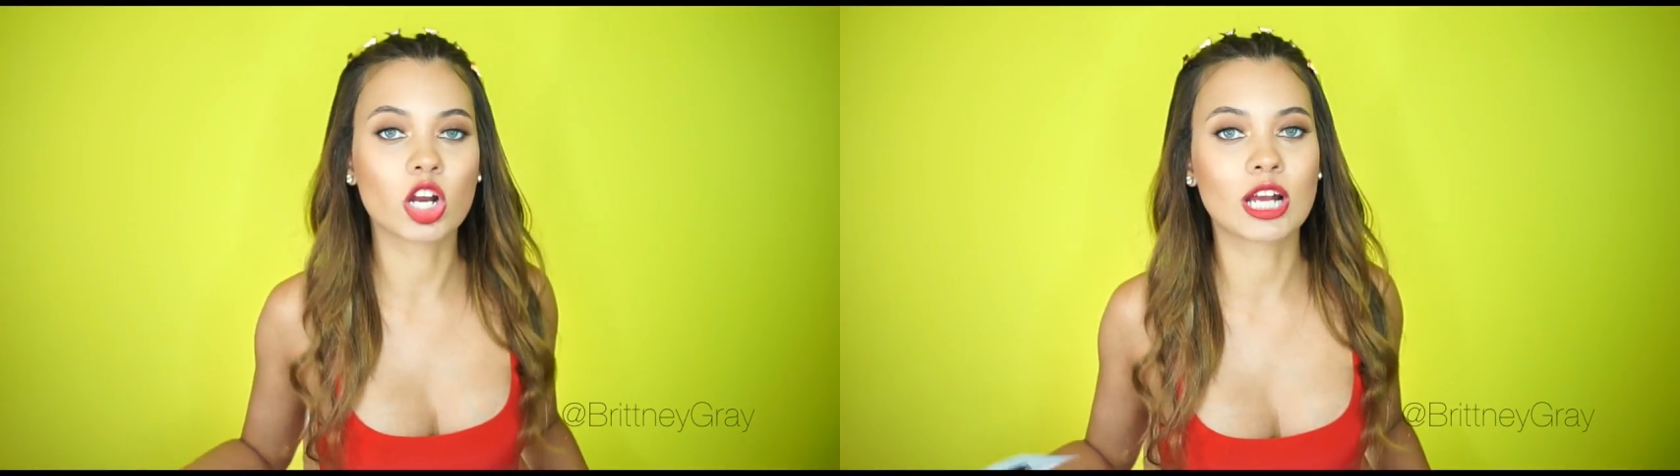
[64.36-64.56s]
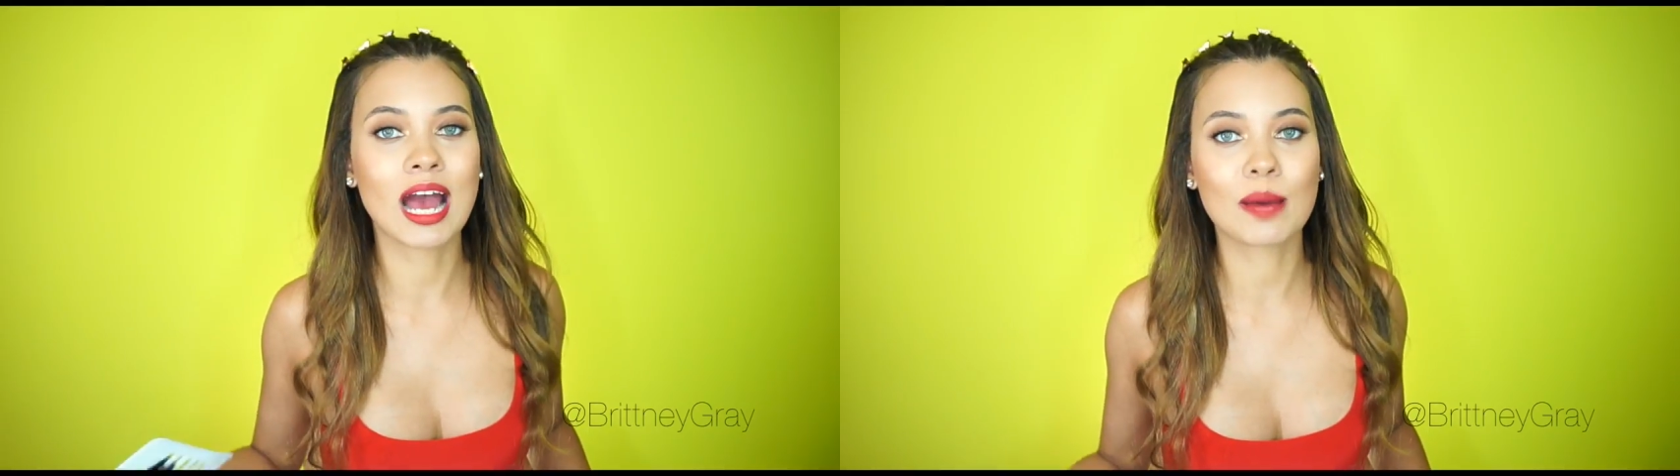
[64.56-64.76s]

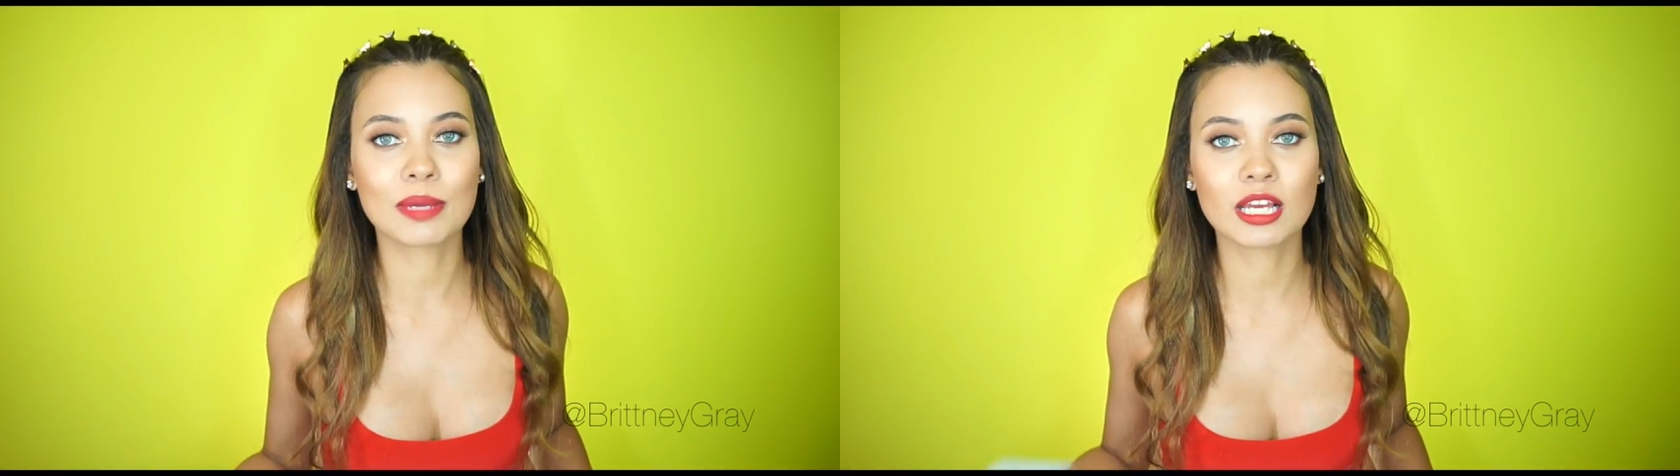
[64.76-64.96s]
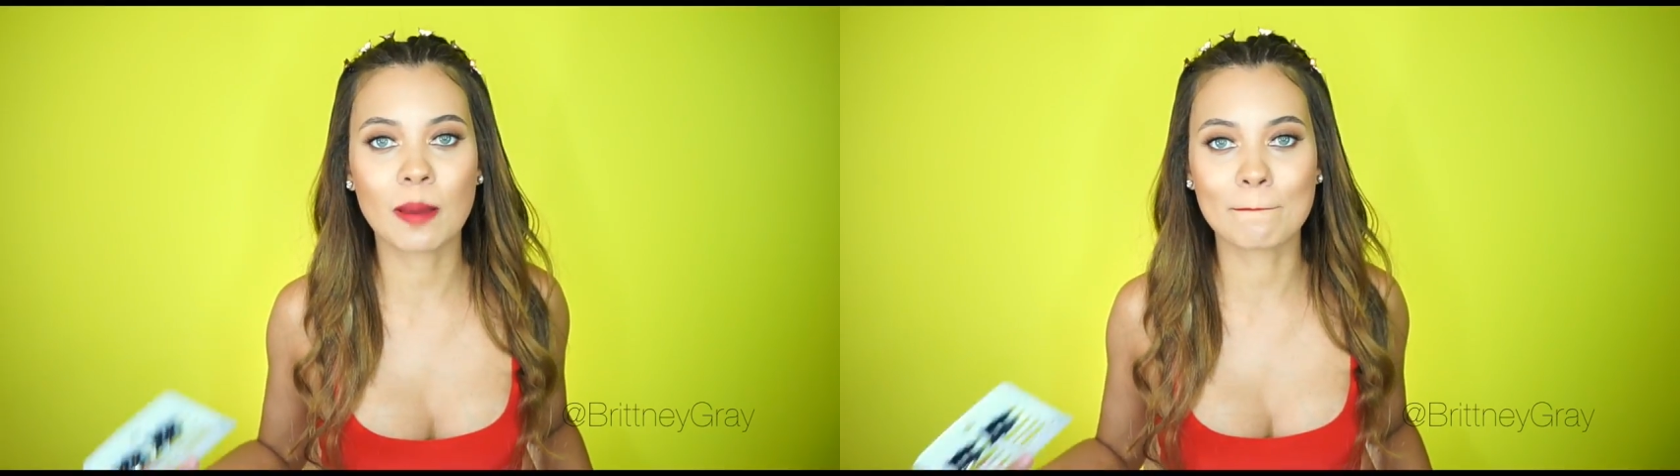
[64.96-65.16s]
are
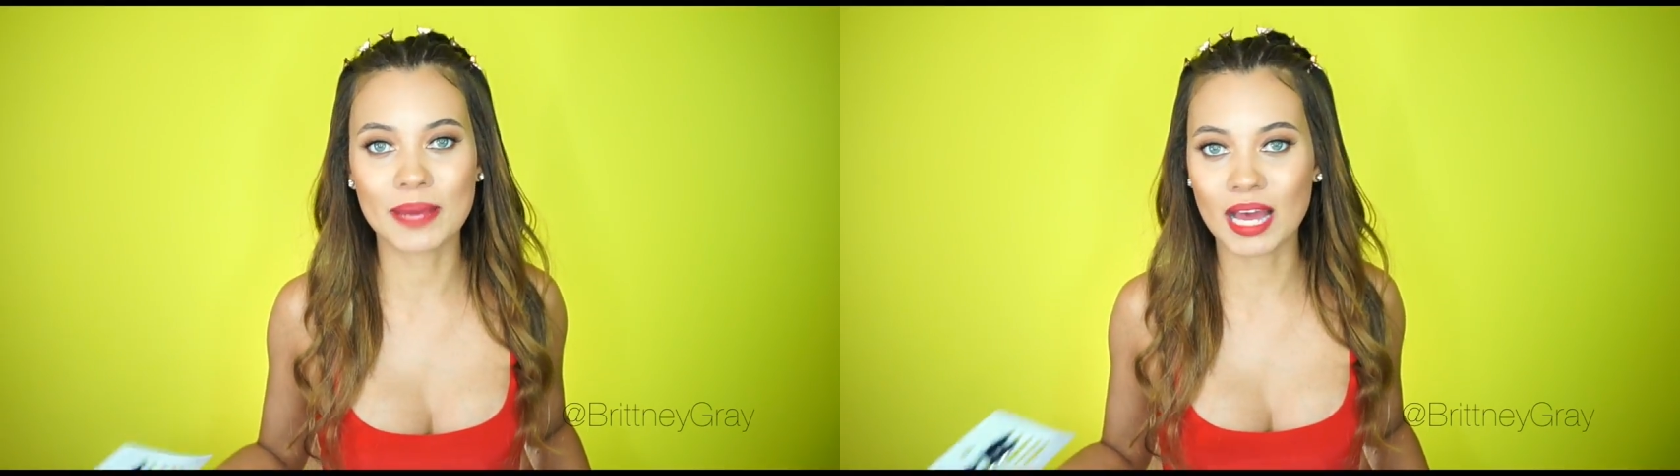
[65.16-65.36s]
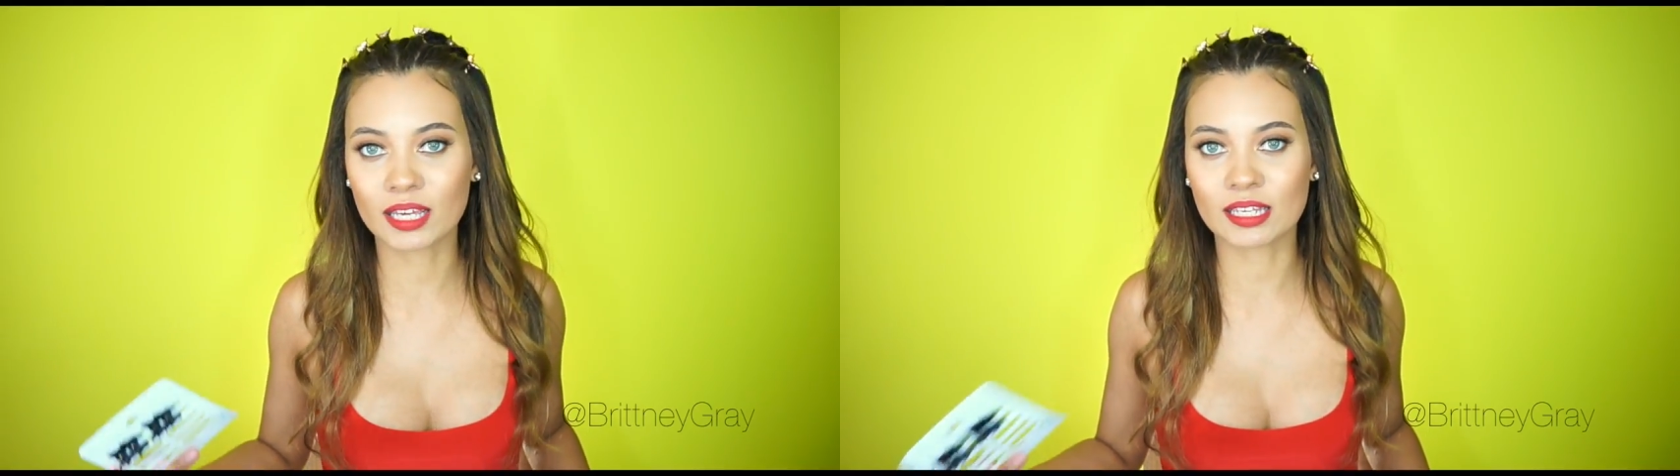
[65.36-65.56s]
coming
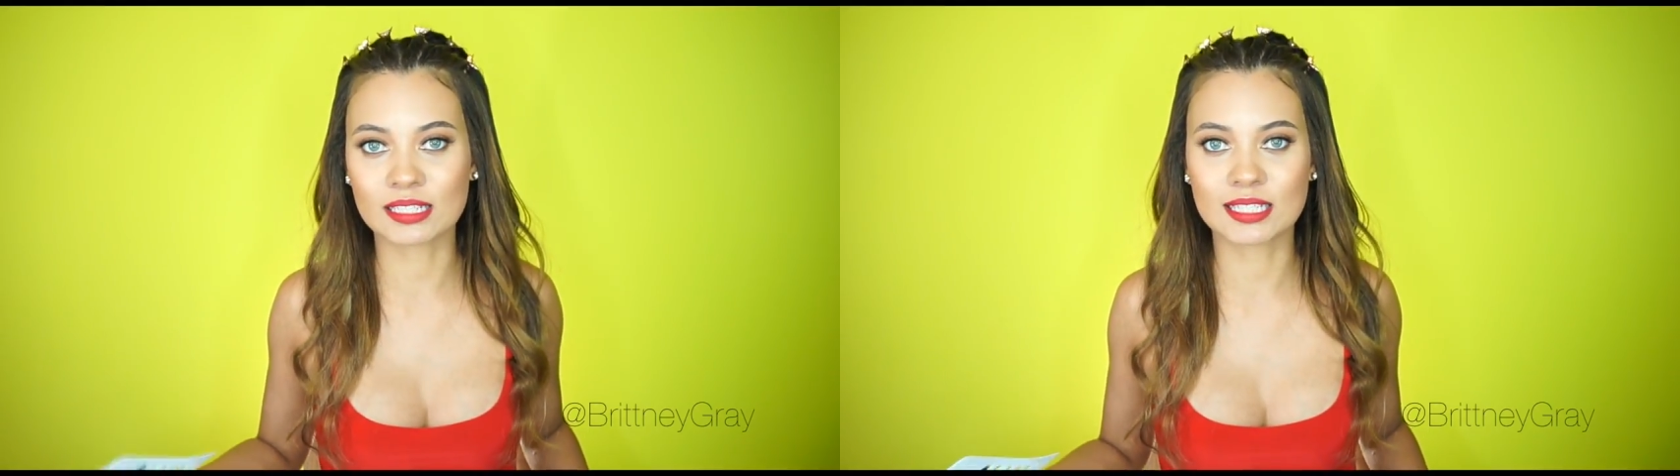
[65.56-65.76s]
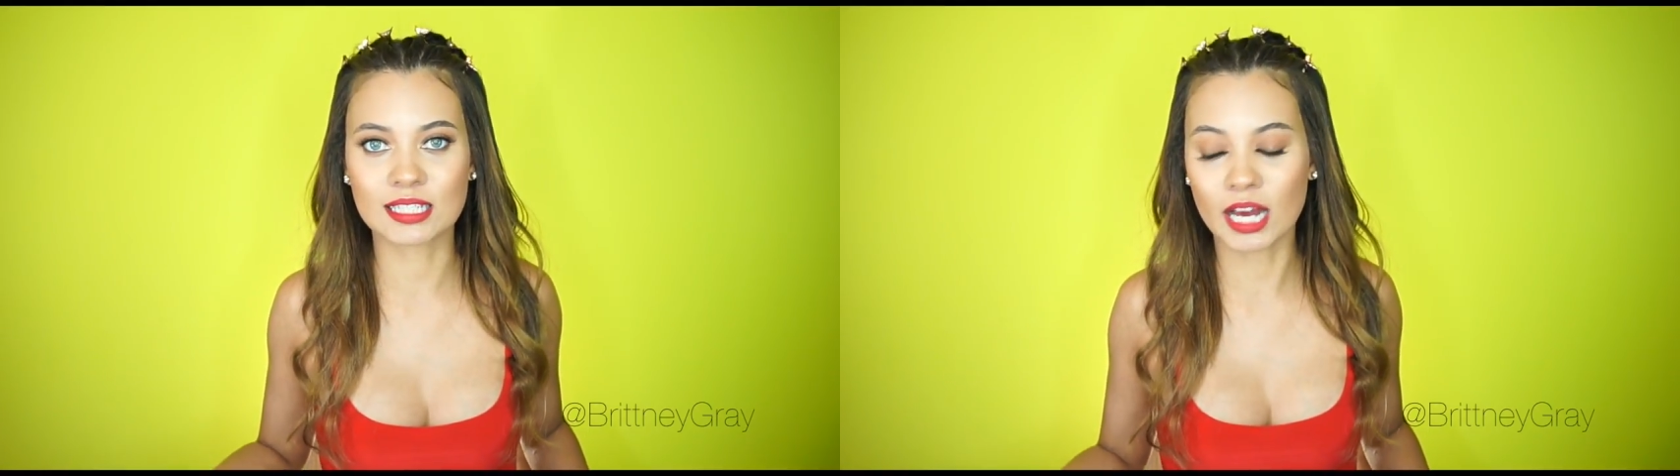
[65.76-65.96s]
back in
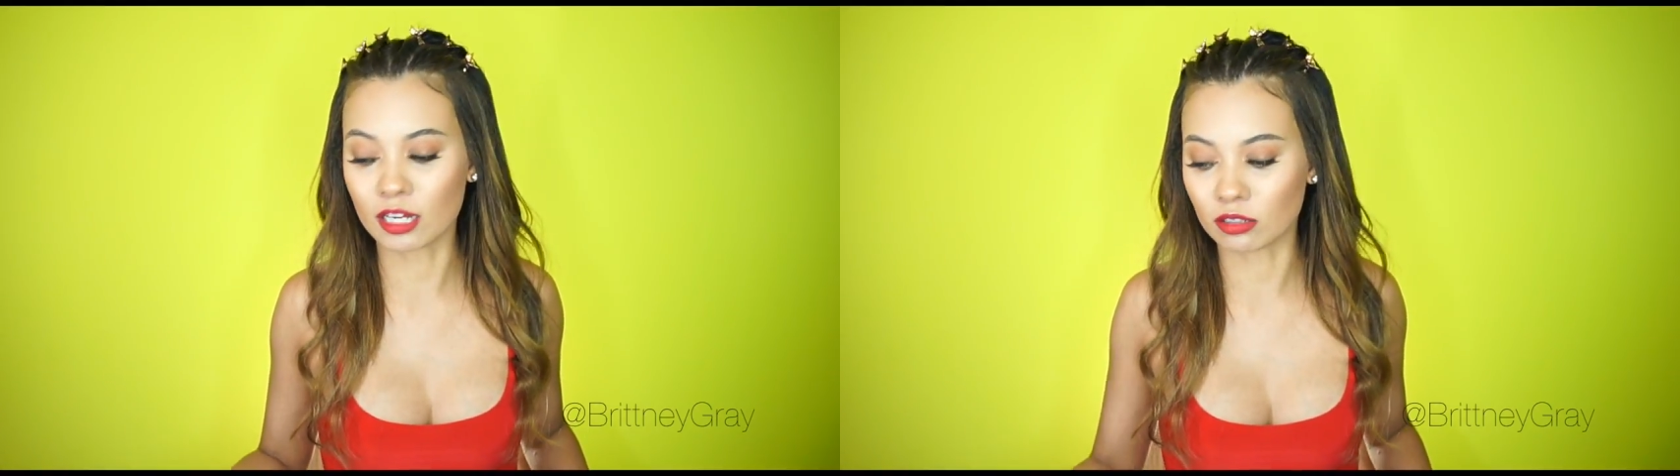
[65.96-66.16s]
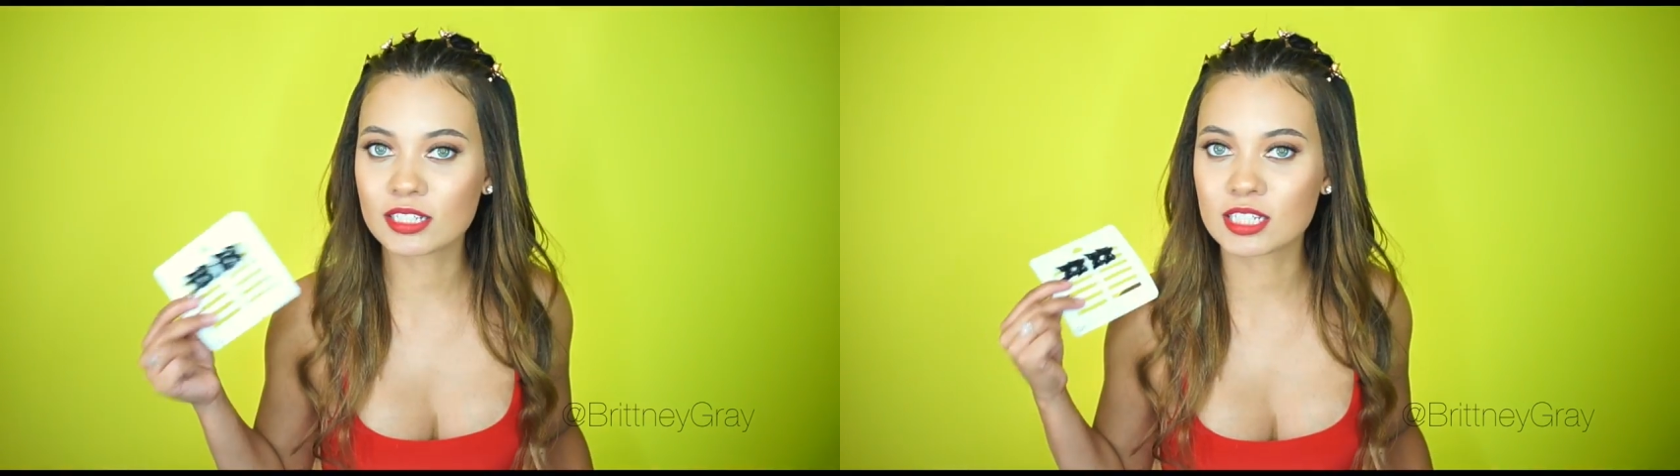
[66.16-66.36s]
style.